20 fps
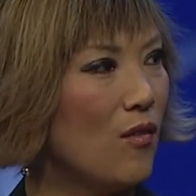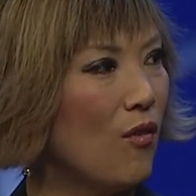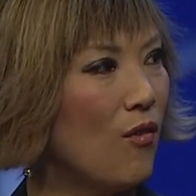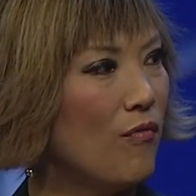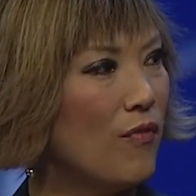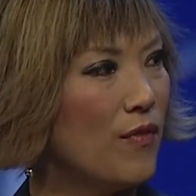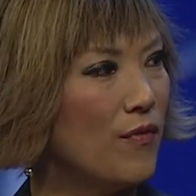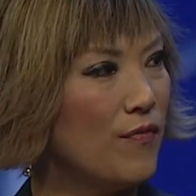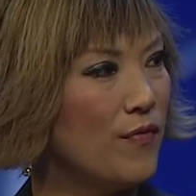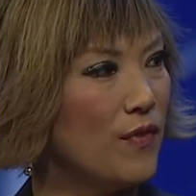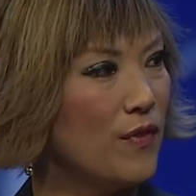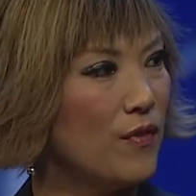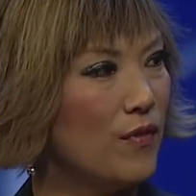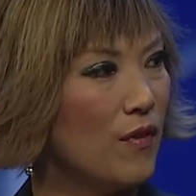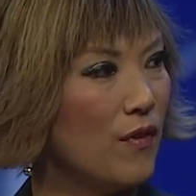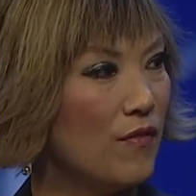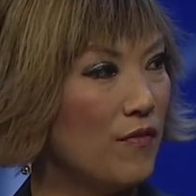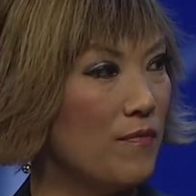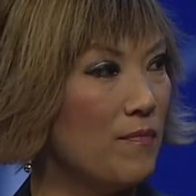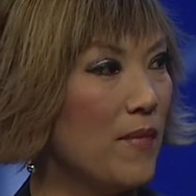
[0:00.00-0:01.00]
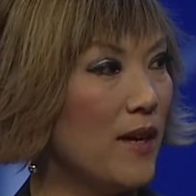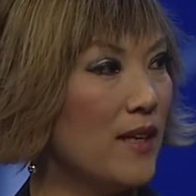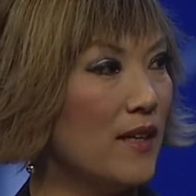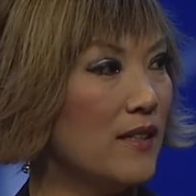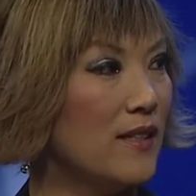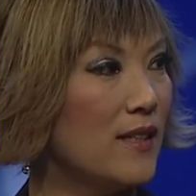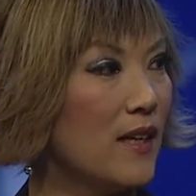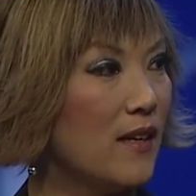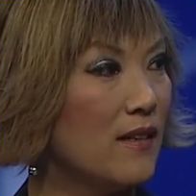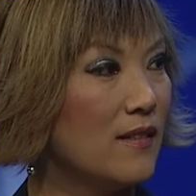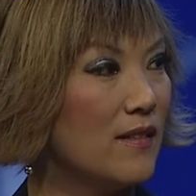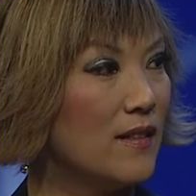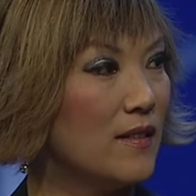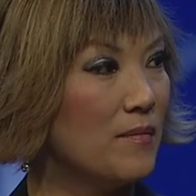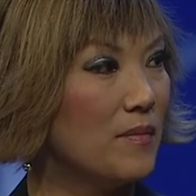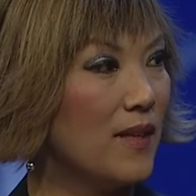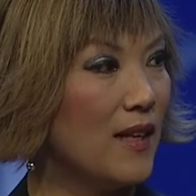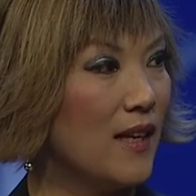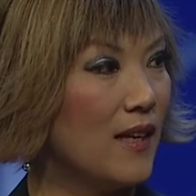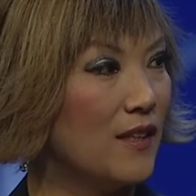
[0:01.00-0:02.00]
overview of my entire
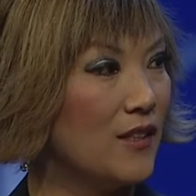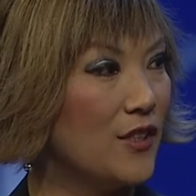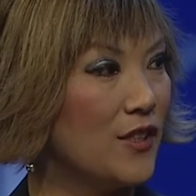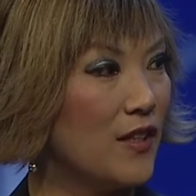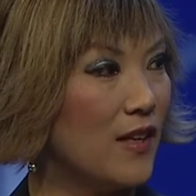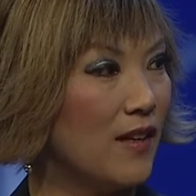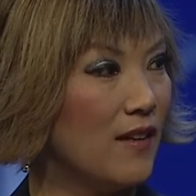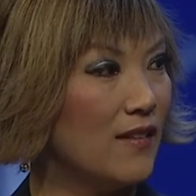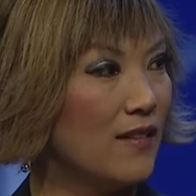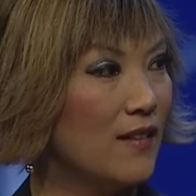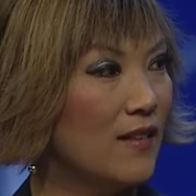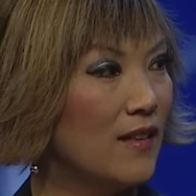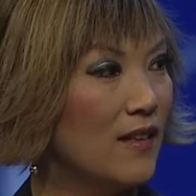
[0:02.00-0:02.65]
supply chain?